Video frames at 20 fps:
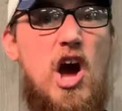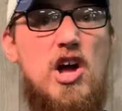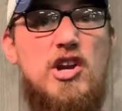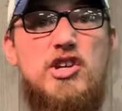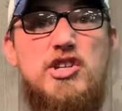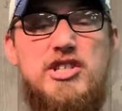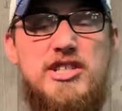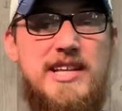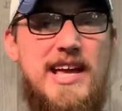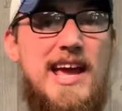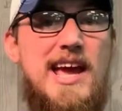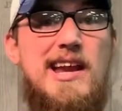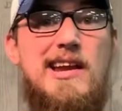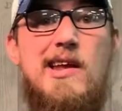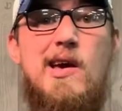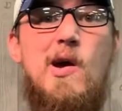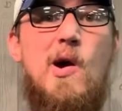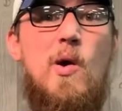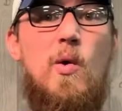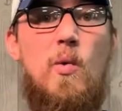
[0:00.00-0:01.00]

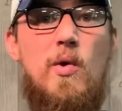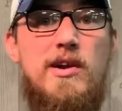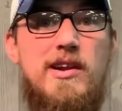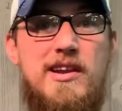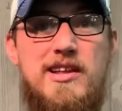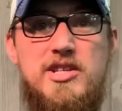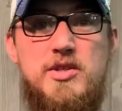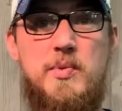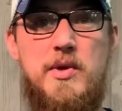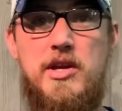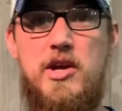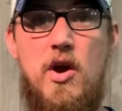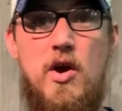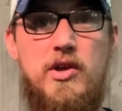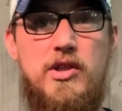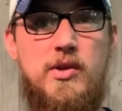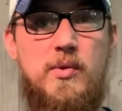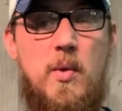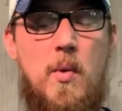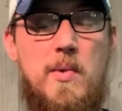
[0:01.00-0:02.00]
understand what it is we
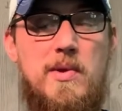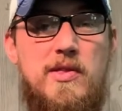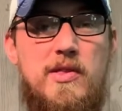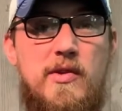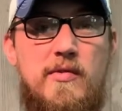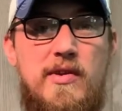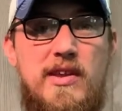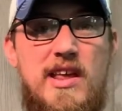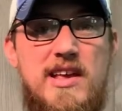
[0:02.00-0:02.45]
go through and what we do.